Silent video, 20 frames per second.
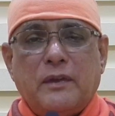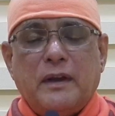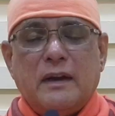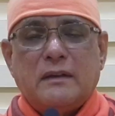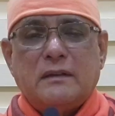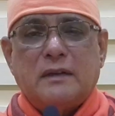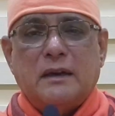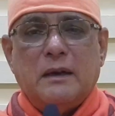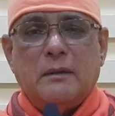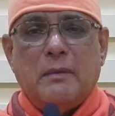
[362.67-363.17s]

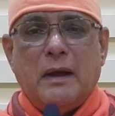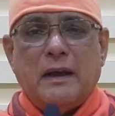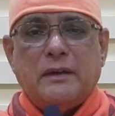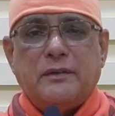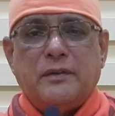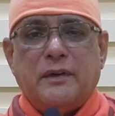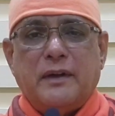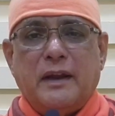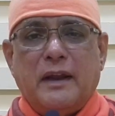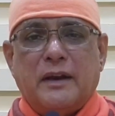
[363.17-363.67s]
it's an
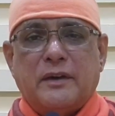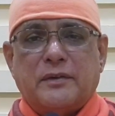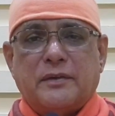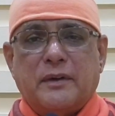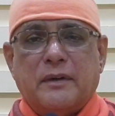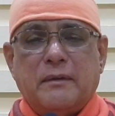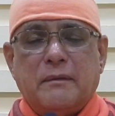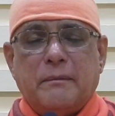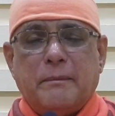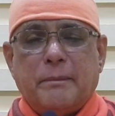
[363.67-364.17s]

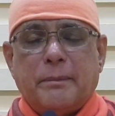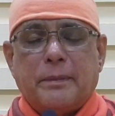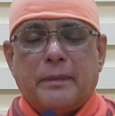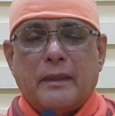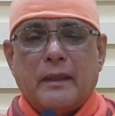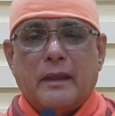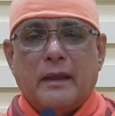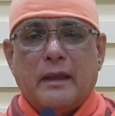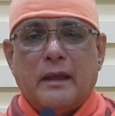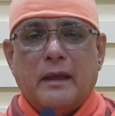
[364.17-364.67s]
imagination,
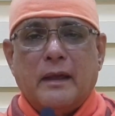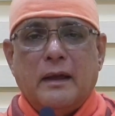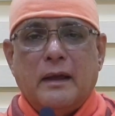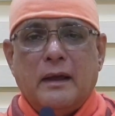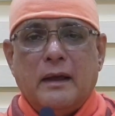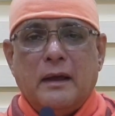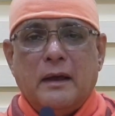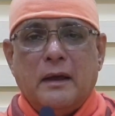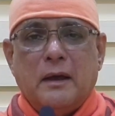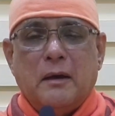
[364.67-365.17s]

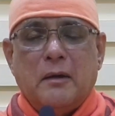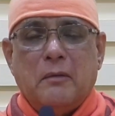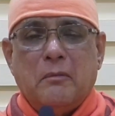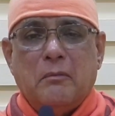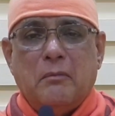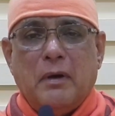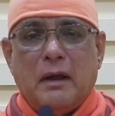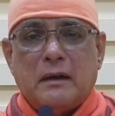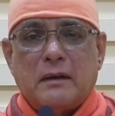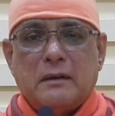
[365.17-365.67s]

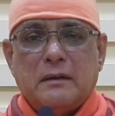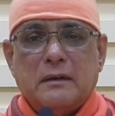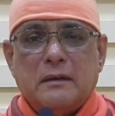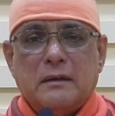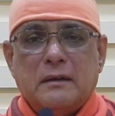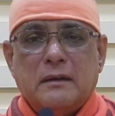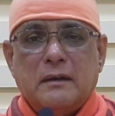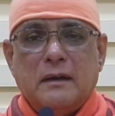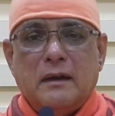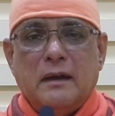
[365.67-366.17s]
but
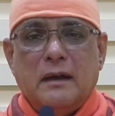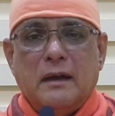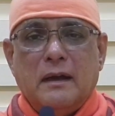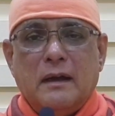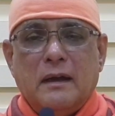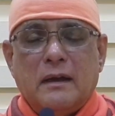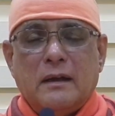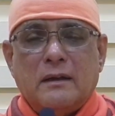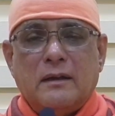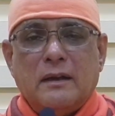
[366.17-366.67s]

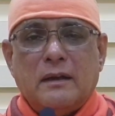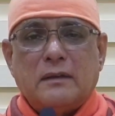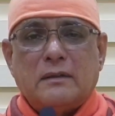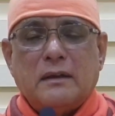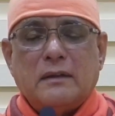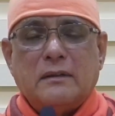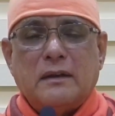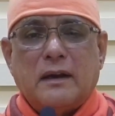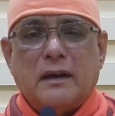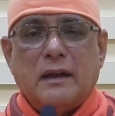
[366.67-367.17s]
this
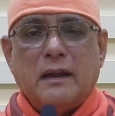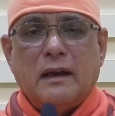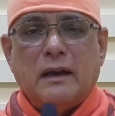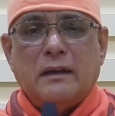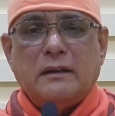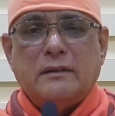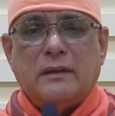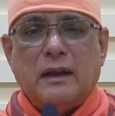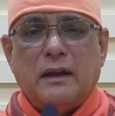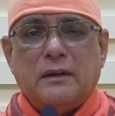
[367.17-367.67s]
is the
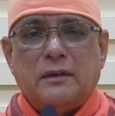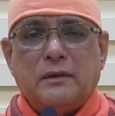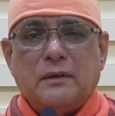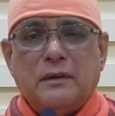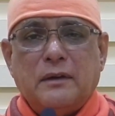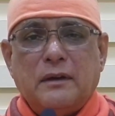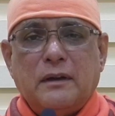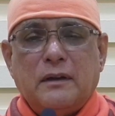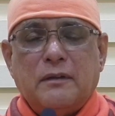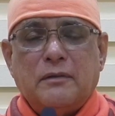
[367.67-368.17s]

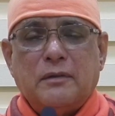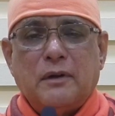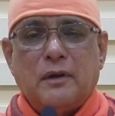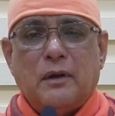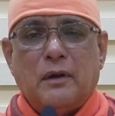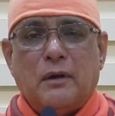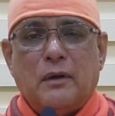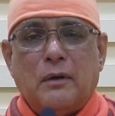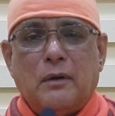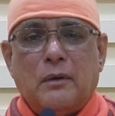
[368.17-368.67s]
realization of
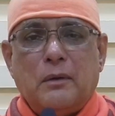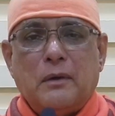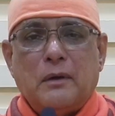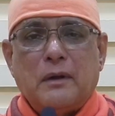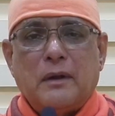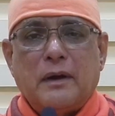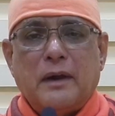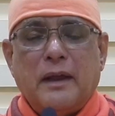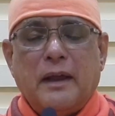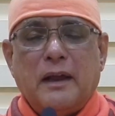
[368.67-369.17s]
all
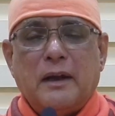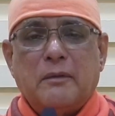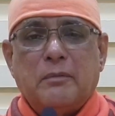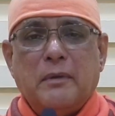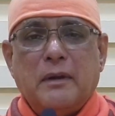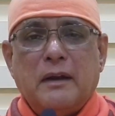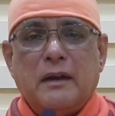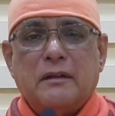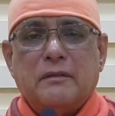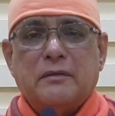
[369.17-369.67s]
great
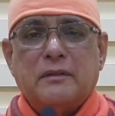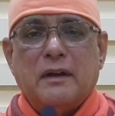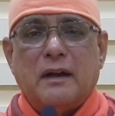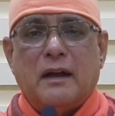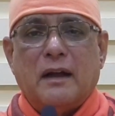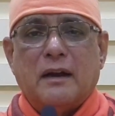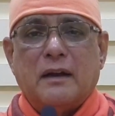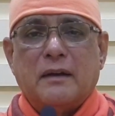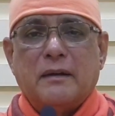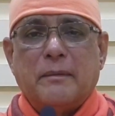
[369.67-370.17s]
men of
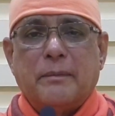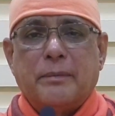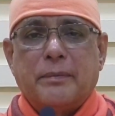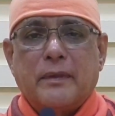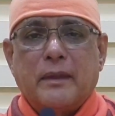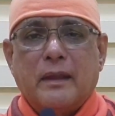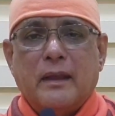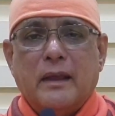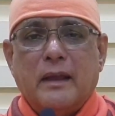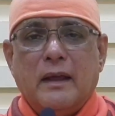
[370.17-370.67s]
God.
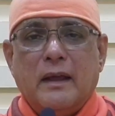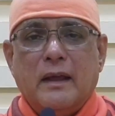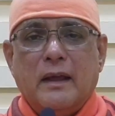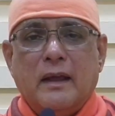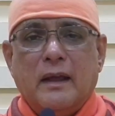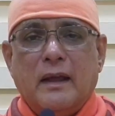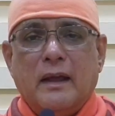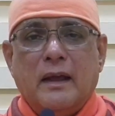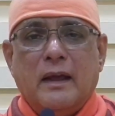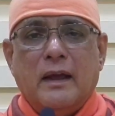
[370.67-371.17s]

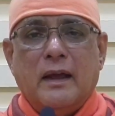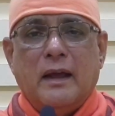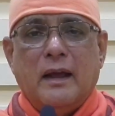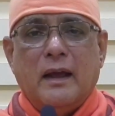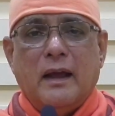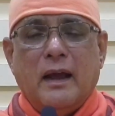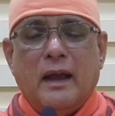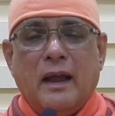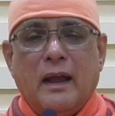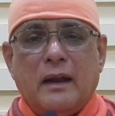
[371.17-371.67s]

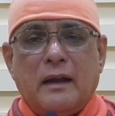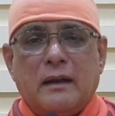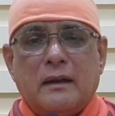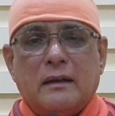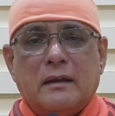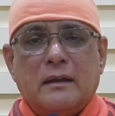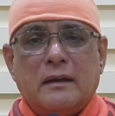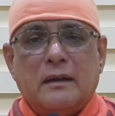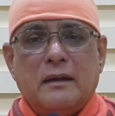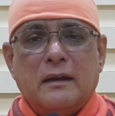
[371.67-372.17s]

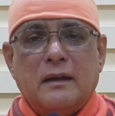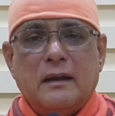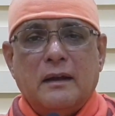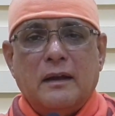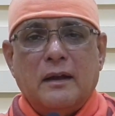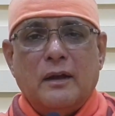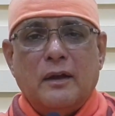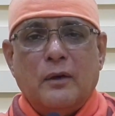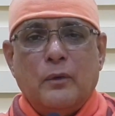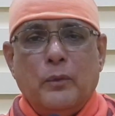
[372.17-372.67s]
And
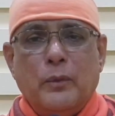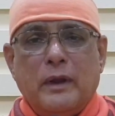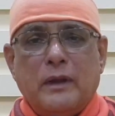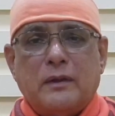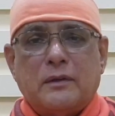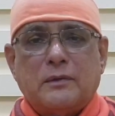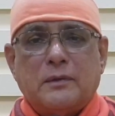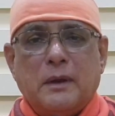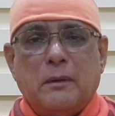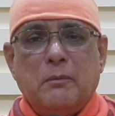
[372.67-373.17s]
with
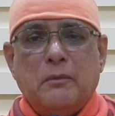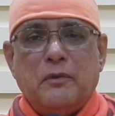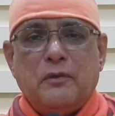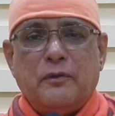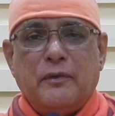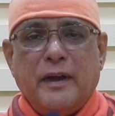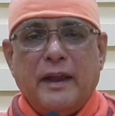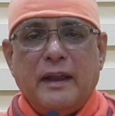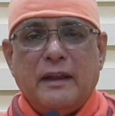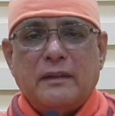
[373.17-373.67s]
some
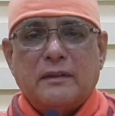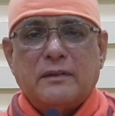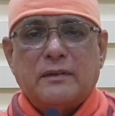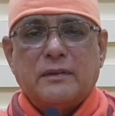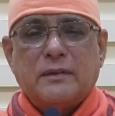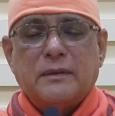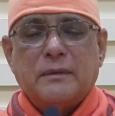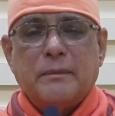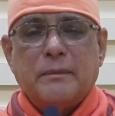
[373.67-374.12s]
faith,